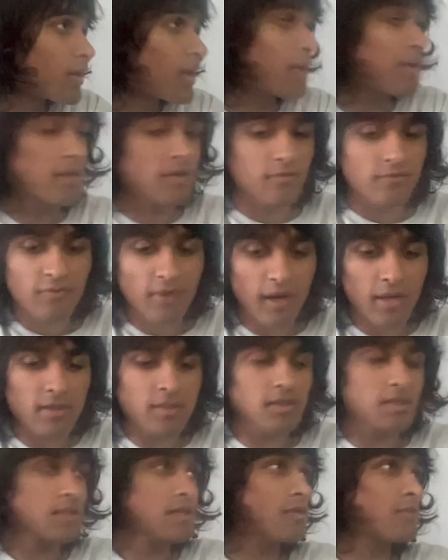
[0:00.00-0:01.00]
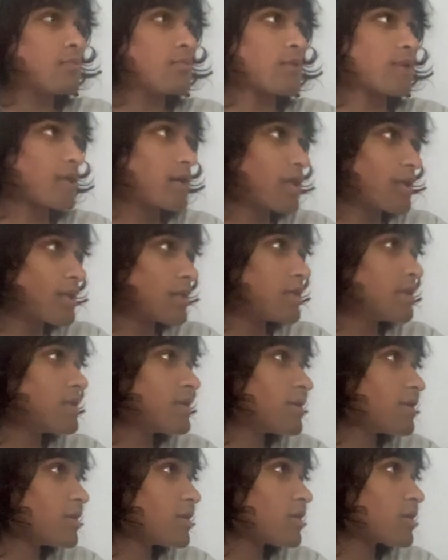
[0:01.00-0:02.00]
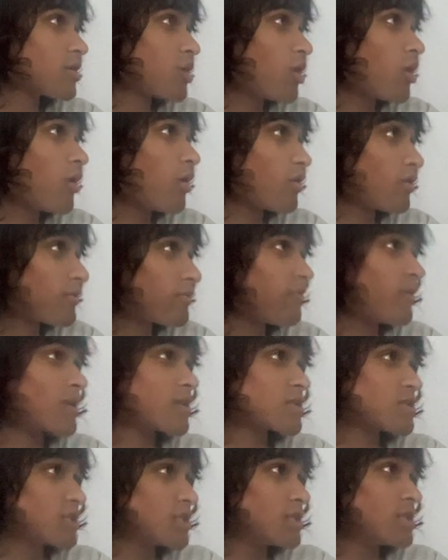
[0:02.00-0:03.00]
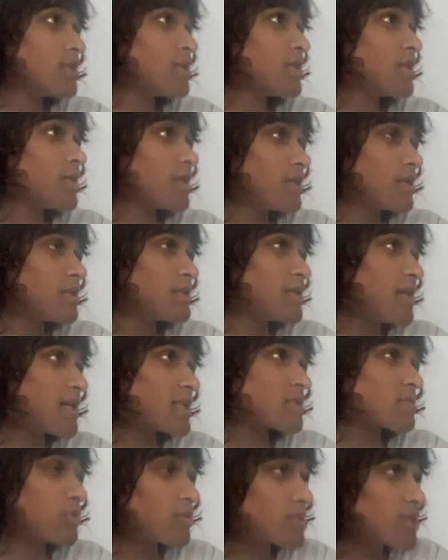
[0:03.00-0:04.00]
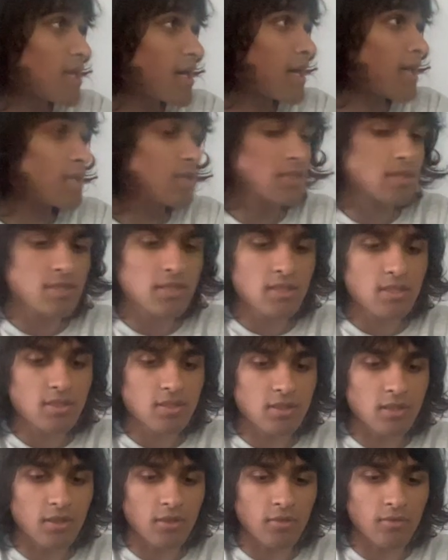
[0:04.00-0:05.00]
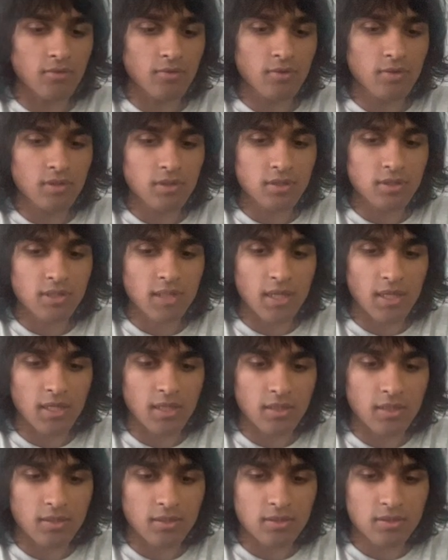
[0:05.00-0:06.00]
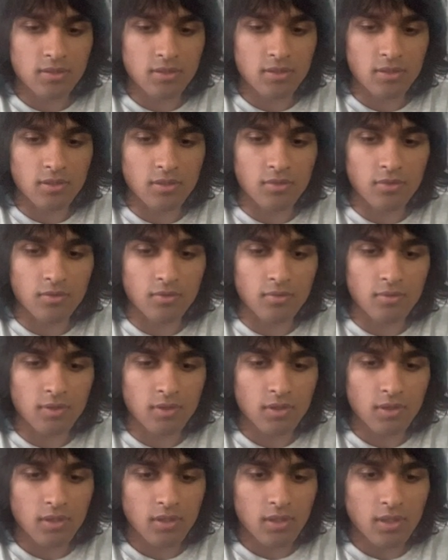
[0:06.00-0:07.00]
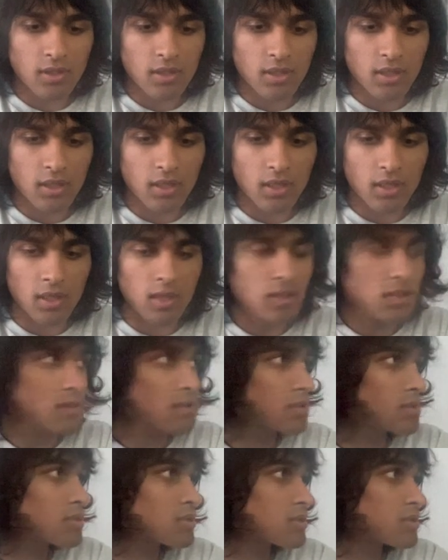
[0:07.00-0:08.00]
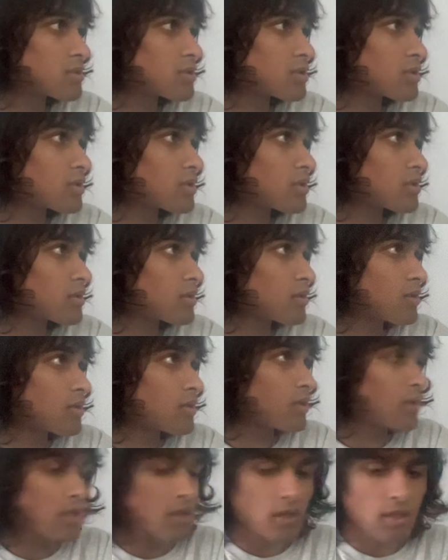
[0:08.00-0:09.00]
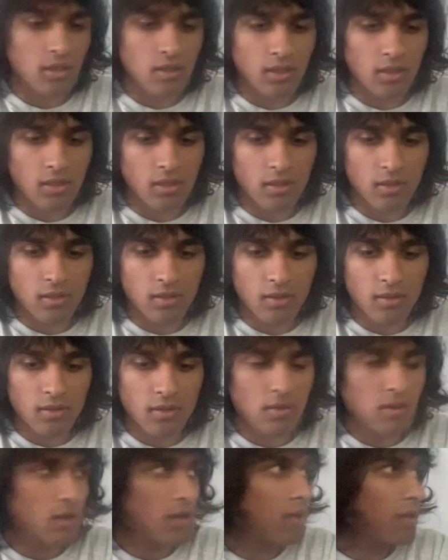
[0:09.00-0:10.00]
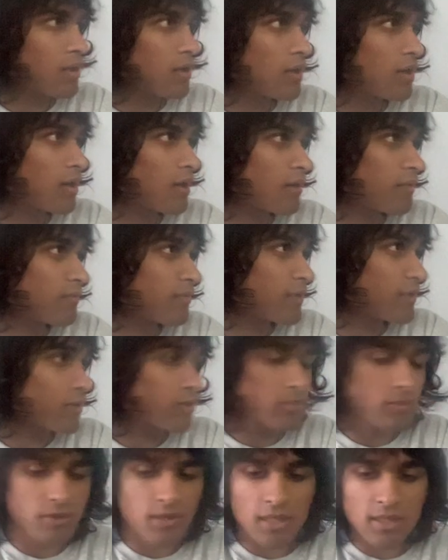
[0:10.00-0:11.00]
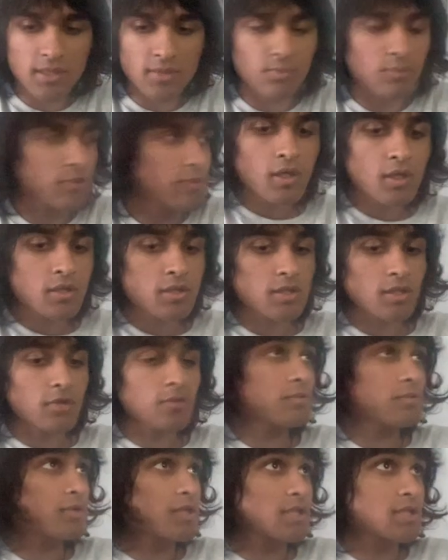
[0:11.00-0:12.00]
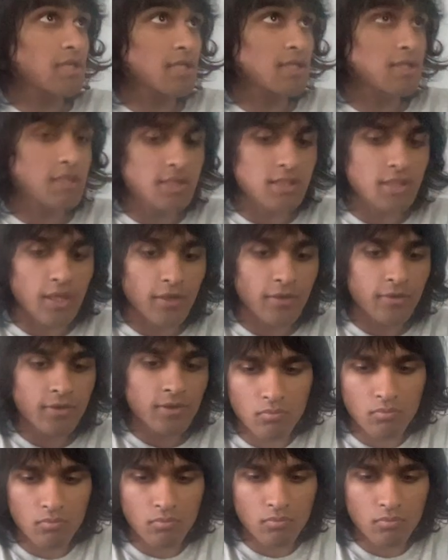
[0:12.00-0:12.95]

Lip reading: And then finally, we're gonna call the function decimal to hex, so dec to hex, and then our variable decimal. So let's test this code.